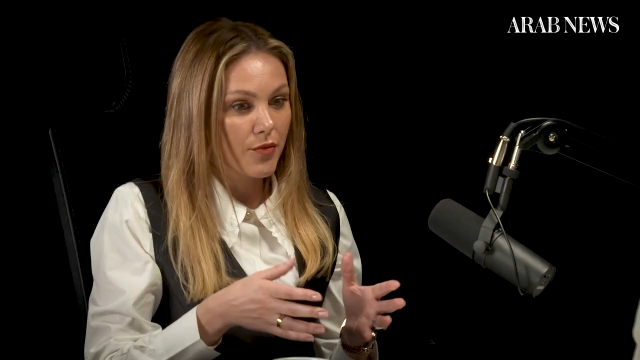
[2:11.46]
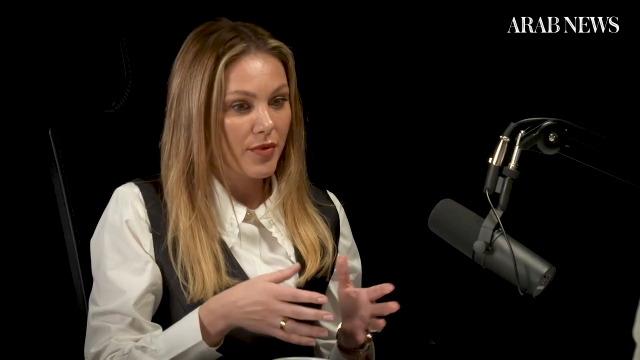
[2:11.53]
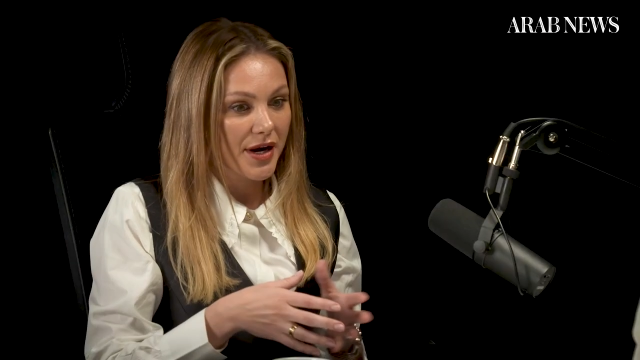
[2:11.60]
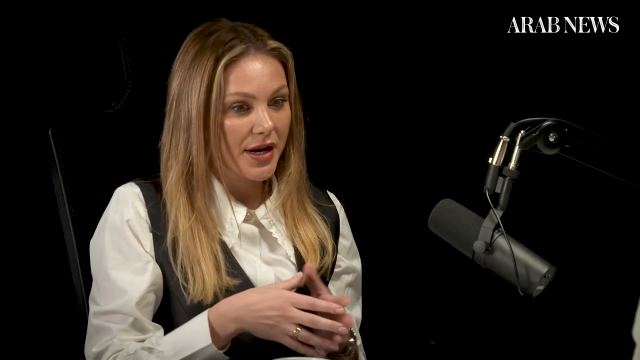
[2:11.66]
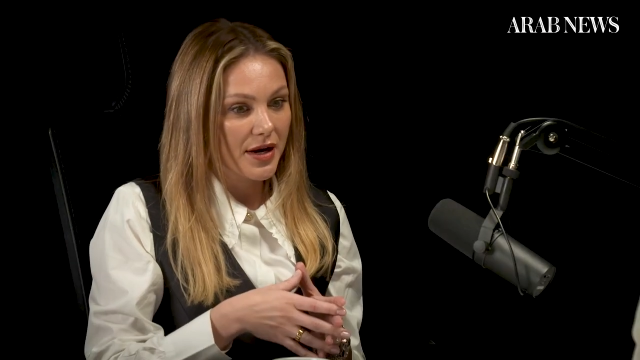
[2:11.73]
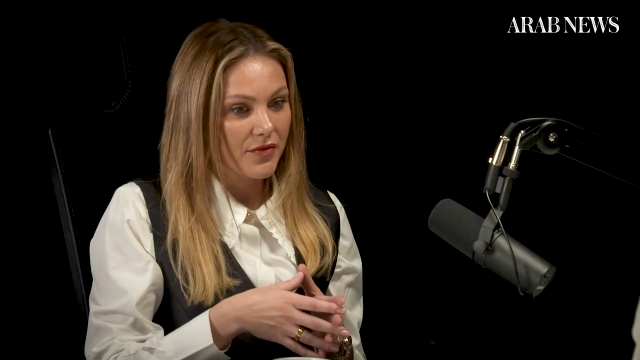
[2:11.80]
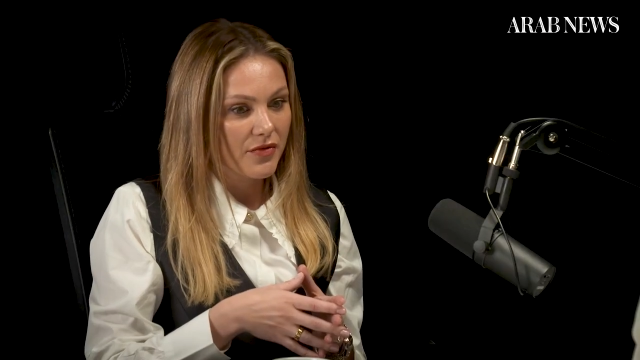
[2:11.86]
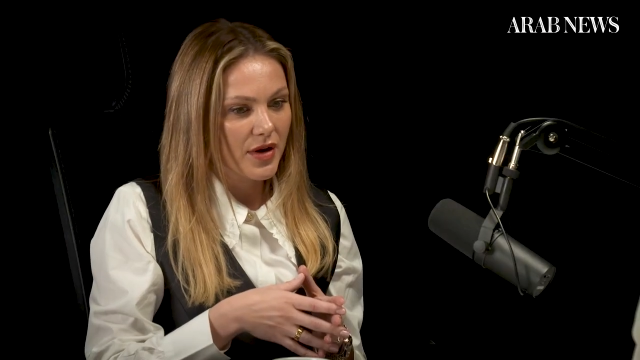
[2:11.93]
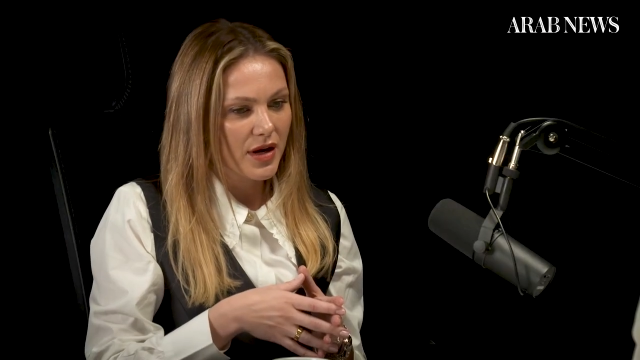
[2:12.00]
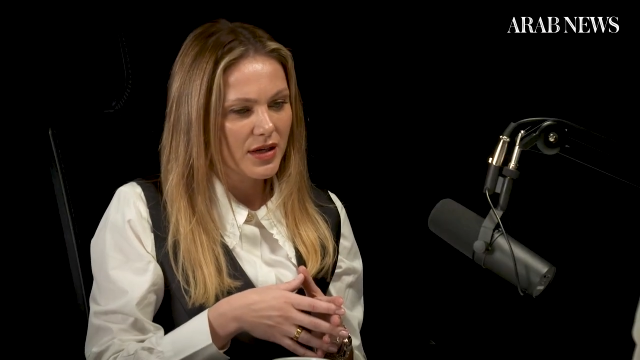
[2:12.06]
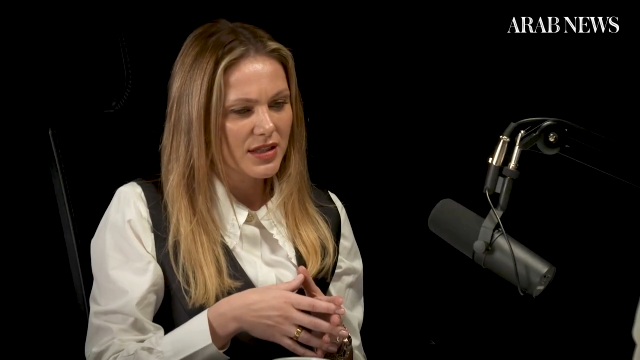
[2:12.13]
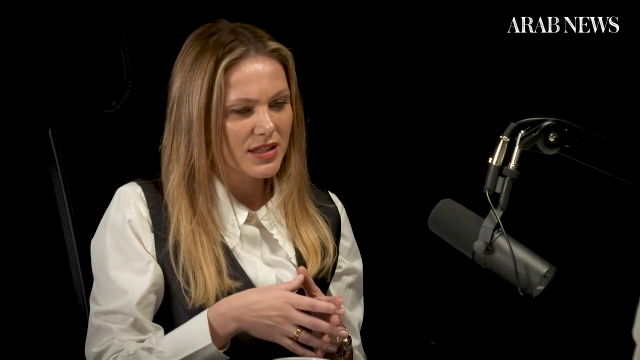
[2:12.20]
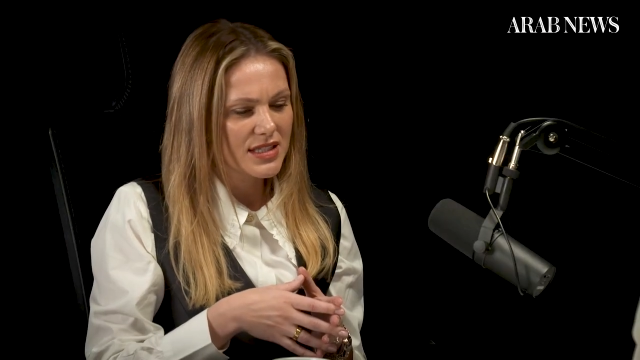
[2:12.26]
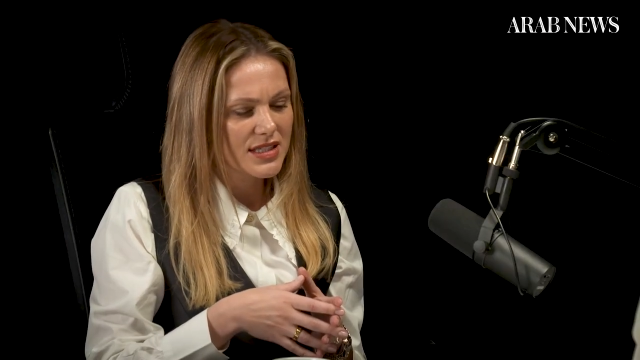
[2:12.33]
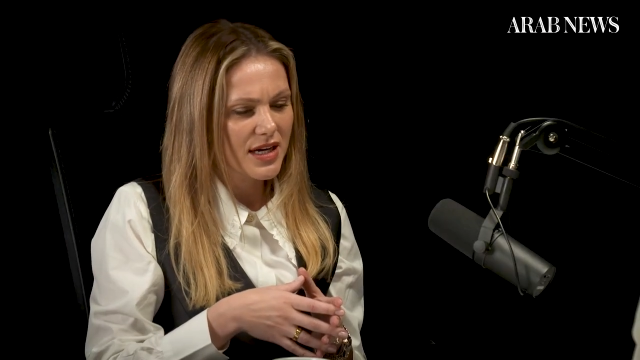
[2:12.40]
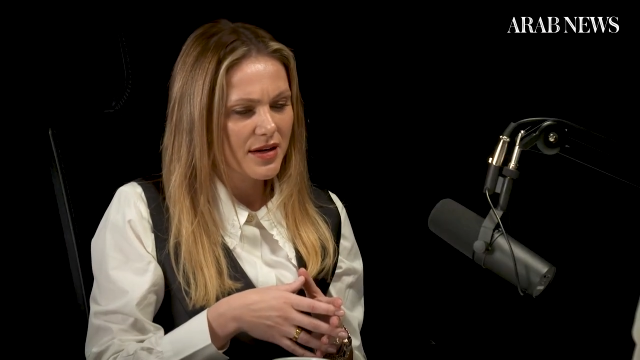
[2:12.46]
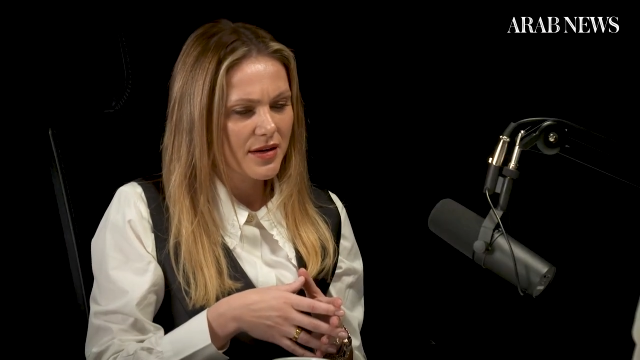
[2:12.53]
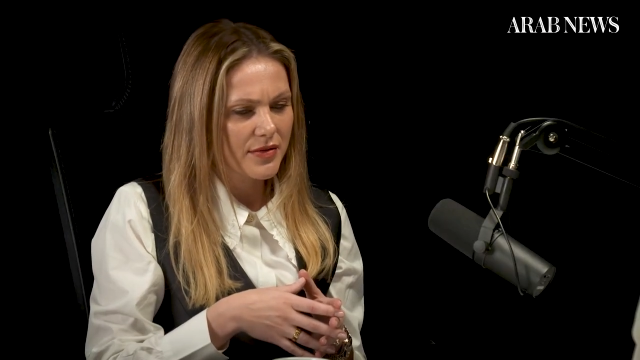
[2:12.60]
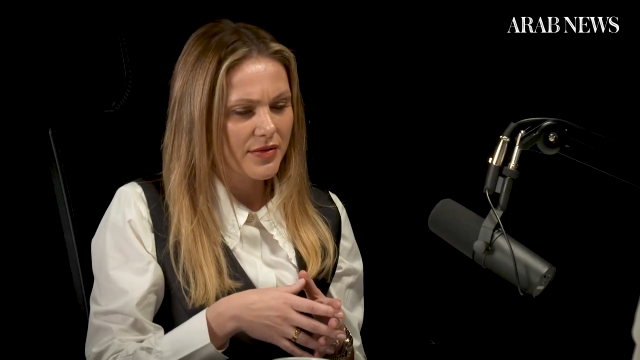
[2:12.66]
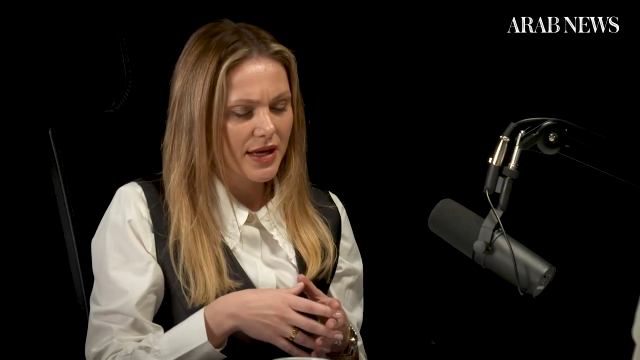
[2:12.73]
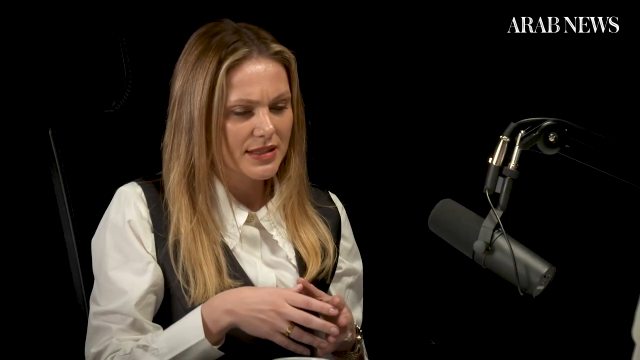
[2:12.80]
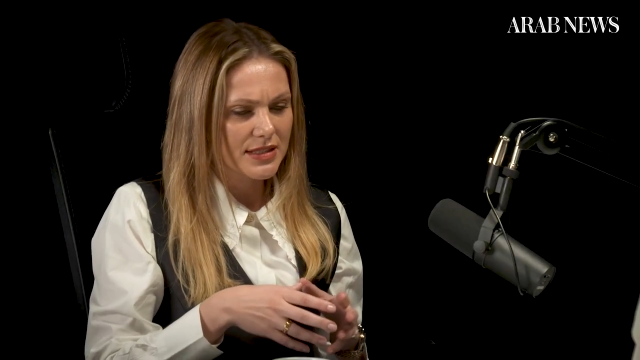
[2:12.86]
What I have done, I
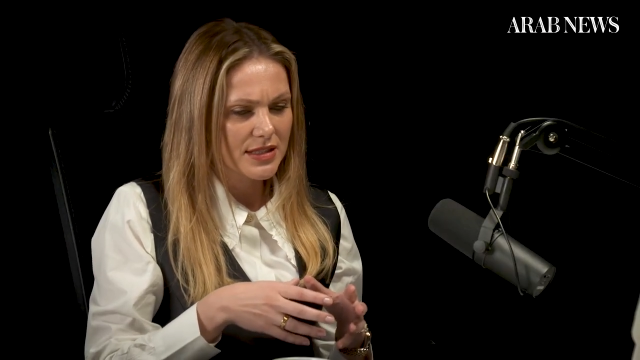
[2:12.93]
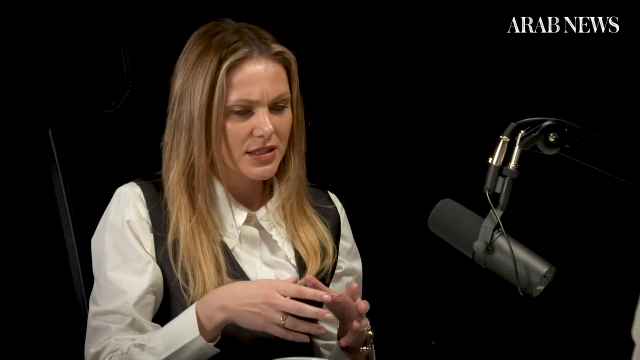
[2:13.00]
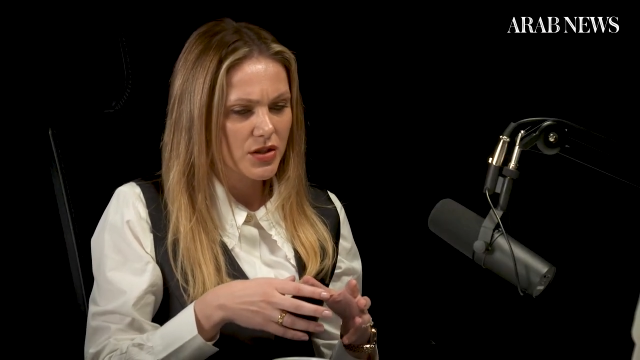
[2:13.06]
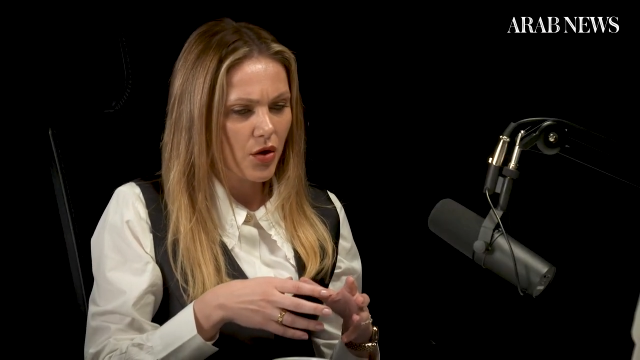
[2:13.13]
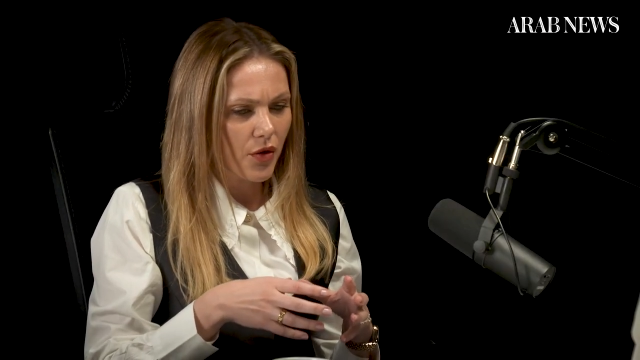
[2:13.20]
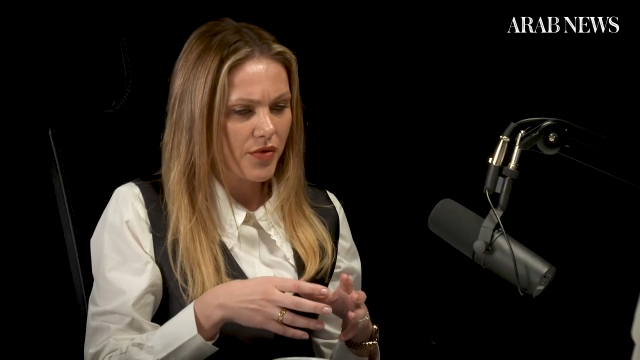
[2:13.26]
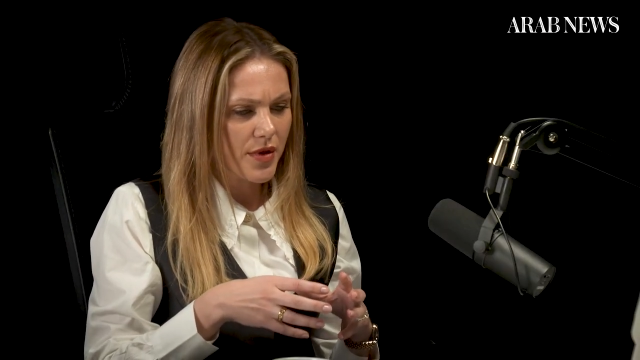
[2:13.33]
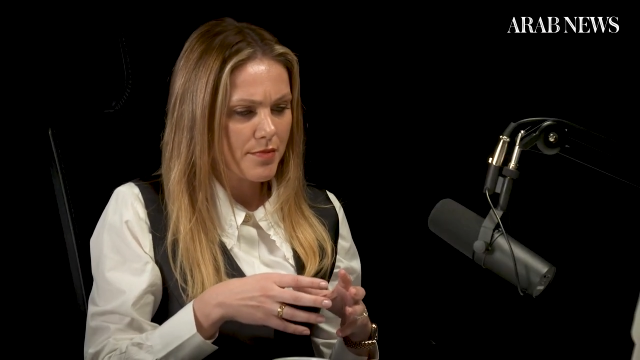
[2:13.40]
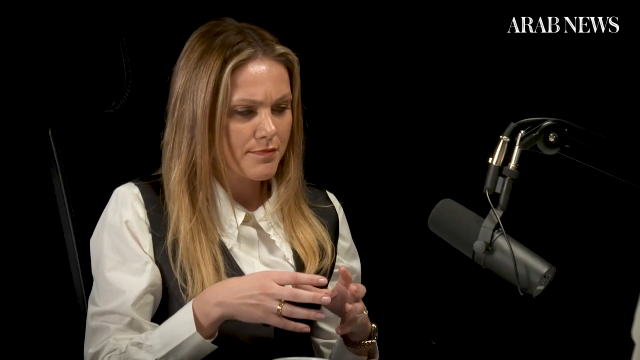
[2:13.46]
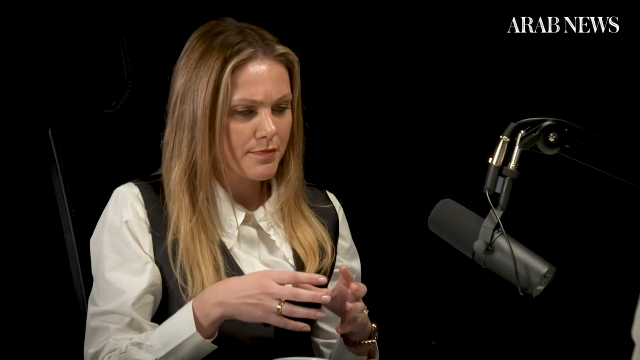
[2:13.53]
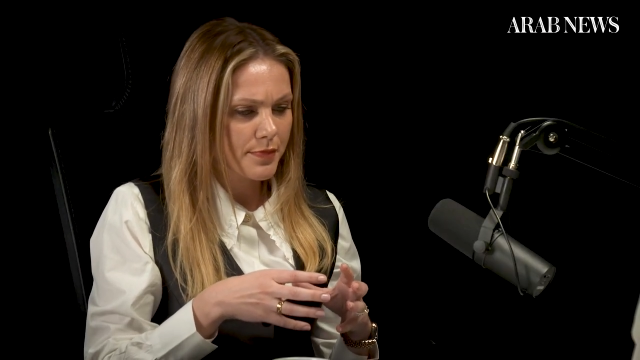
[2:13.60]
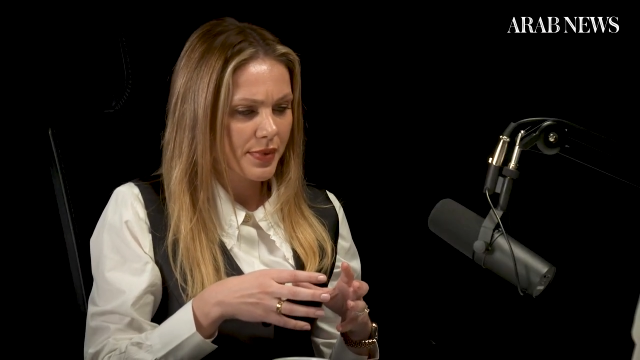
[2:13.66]
decided that's not the